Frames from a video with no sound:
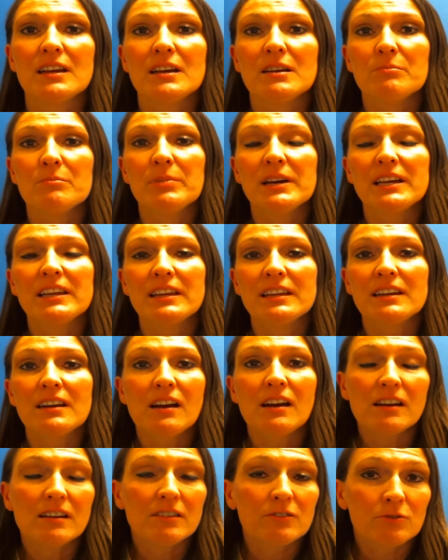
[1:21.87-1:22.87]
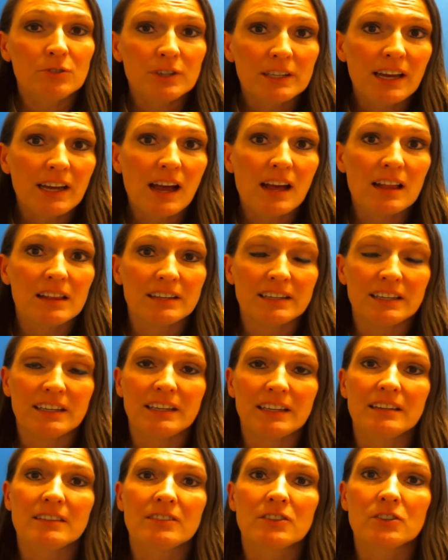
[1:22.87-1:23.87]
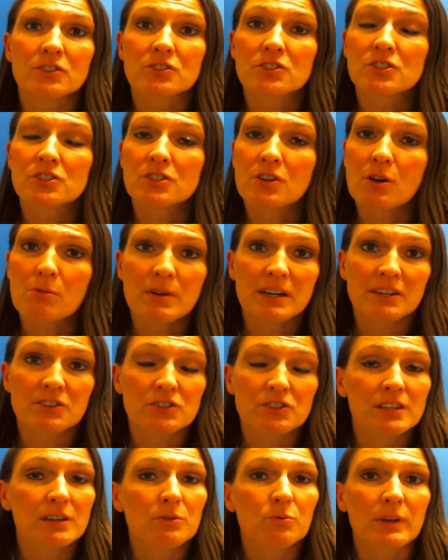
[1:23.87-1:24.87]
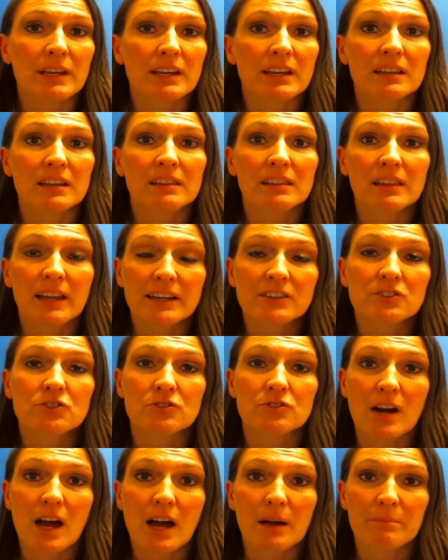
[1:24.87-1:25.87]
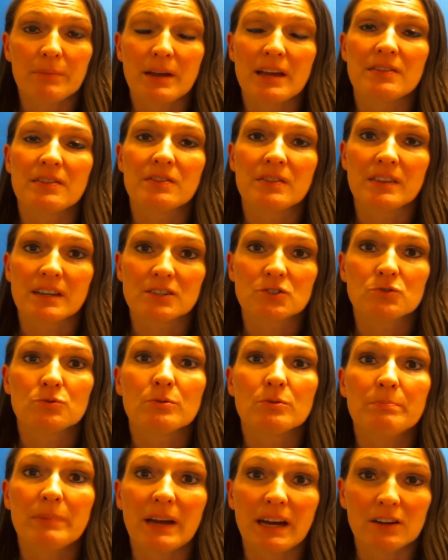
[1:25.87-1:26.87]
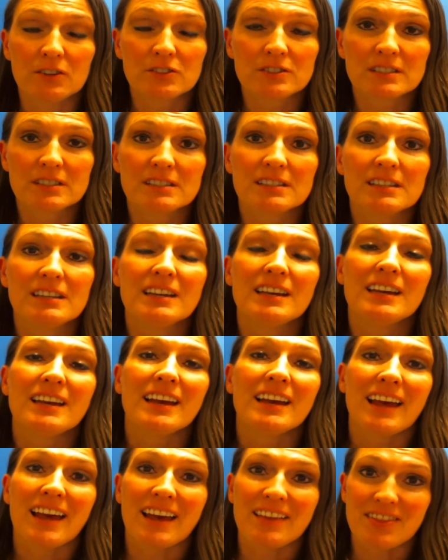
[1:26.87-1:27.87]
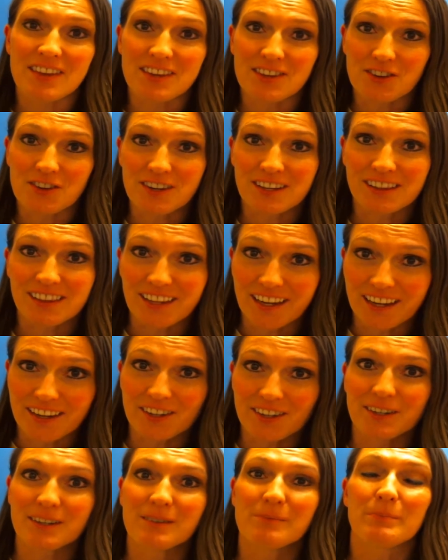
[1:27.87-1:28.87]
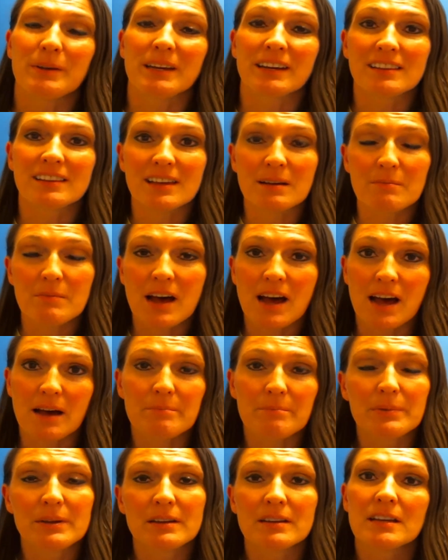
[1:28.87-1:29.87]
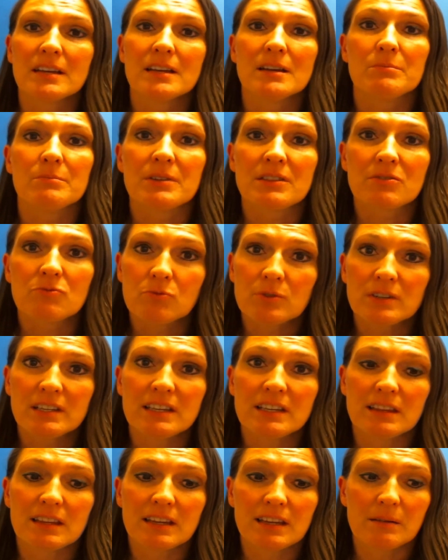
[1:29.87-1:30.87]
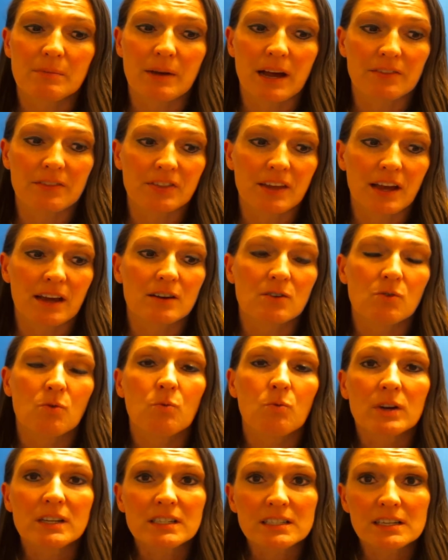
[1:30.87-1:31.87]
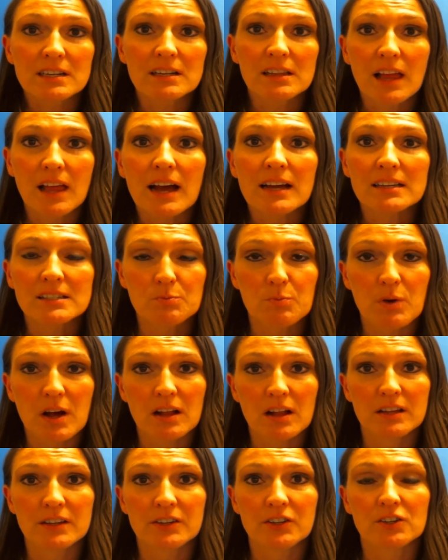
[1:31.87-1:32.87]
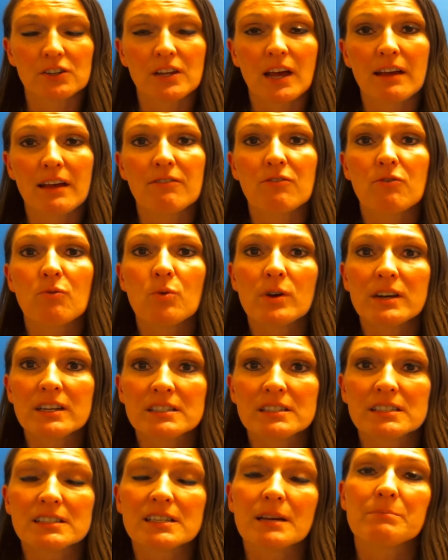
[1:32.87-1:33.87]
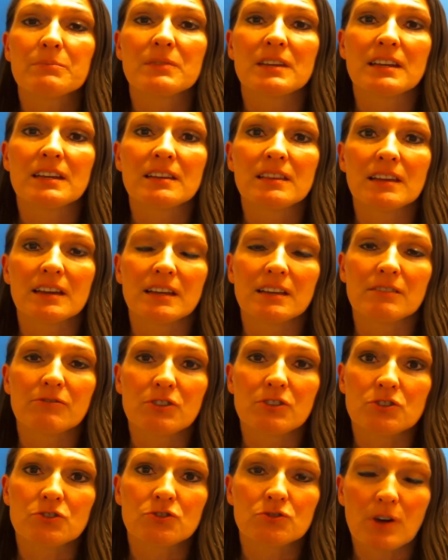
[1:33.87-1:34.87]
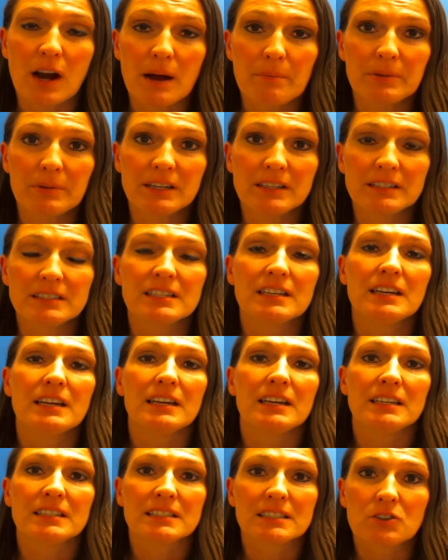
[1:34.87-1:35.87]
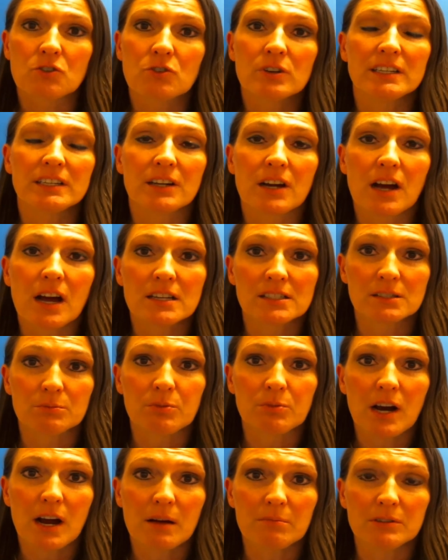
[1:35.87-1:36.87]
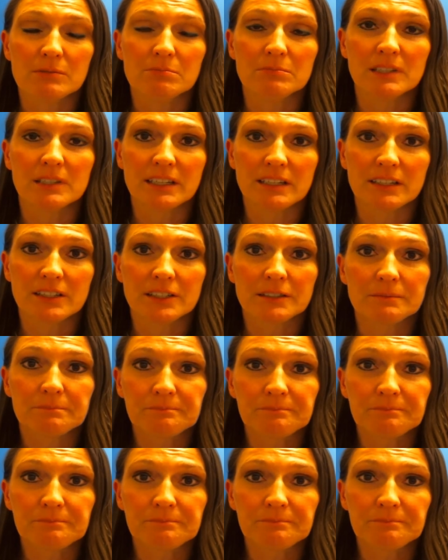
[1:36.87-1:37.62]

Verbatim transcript: But in reality, there's so much that we can let drop and things will bounce, and then you can later pick them up but really think about that. What's a glass ball in your life? What is something that if you drop it, it's going to cause a problem later?